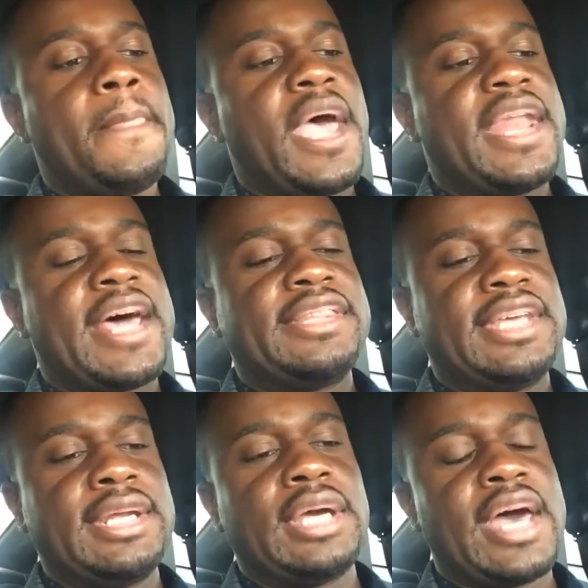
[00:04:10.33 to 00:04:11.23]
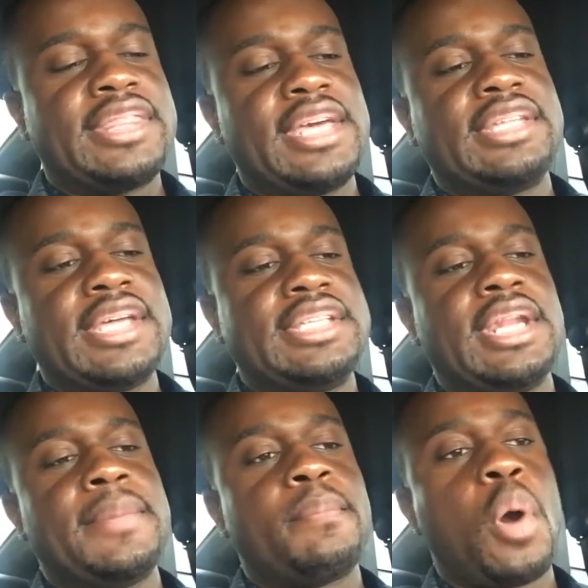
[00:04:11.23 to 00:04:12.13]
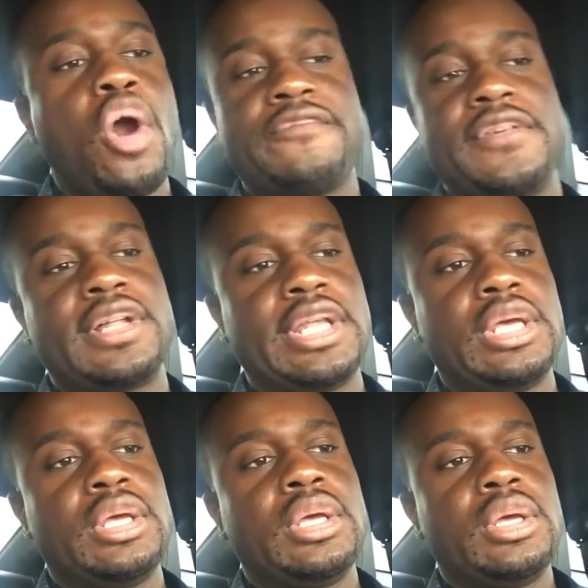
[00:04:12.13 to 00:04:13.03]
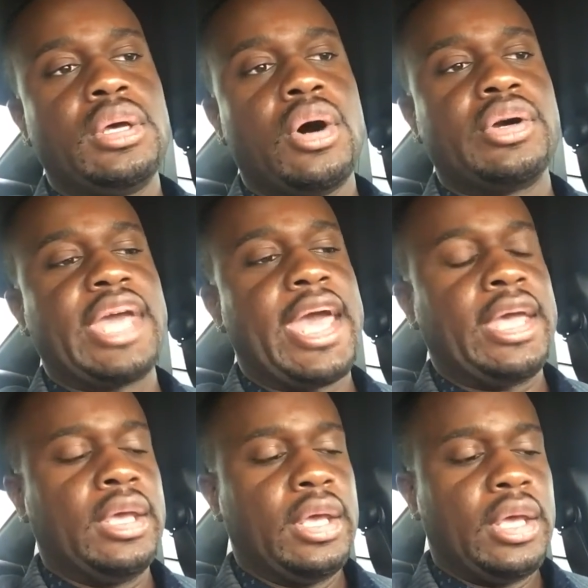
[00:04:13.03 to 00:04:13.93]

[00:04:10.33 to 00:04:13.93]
And I think they did it perfectly. Okay?